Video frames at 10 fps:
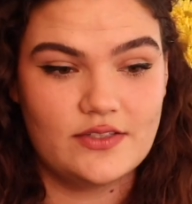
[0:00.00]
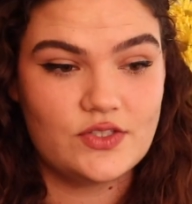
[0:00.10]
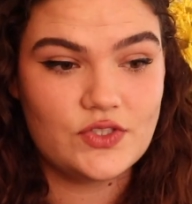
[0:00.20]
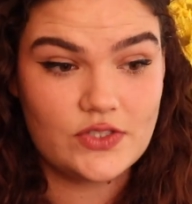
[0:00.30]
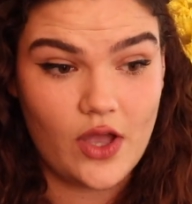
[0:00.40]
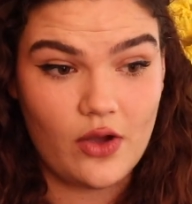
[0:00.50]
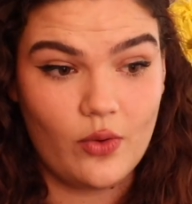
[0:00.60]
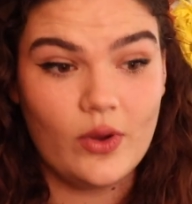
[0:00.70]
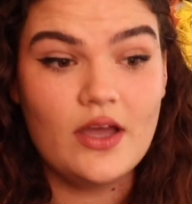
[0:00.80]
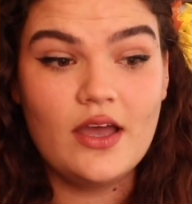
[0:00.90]

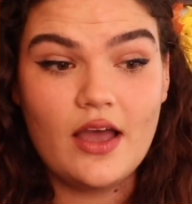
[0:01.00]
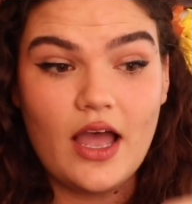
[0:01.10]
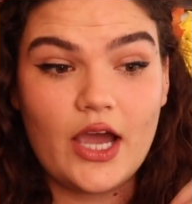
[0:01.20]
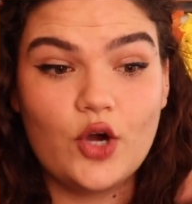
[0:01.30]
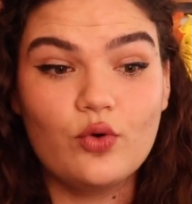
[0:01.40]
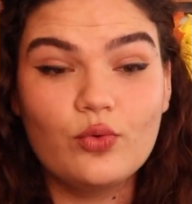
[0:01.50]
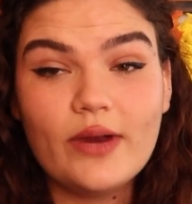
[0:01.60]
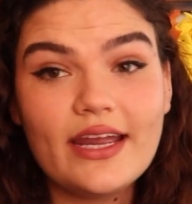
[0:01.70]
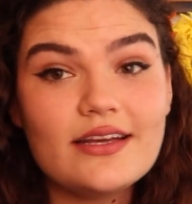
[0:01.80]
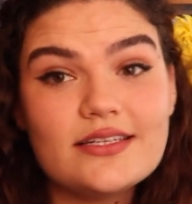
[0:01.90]
So a
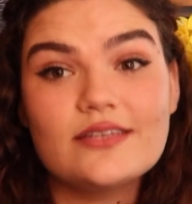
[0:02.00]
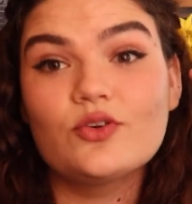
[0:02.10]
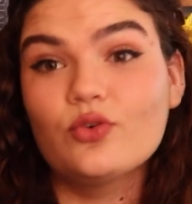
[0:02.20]
great